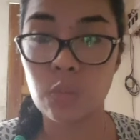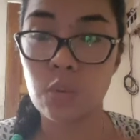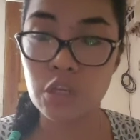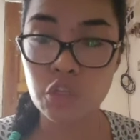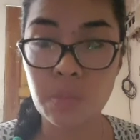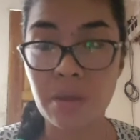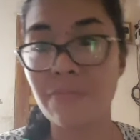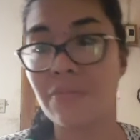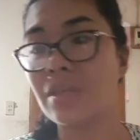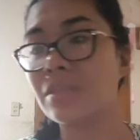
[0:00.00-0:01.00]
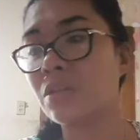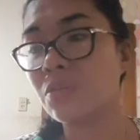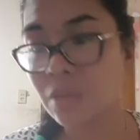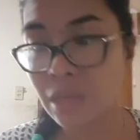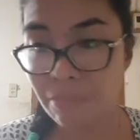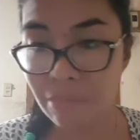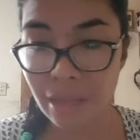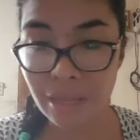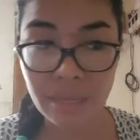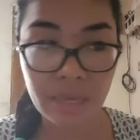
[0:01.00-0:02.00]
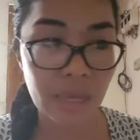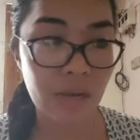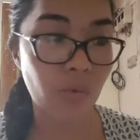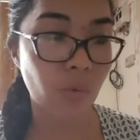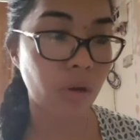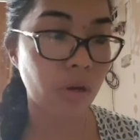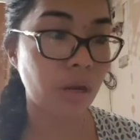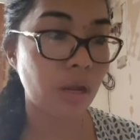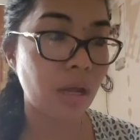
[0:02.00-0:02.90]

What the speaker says: wash my face and reapply again, or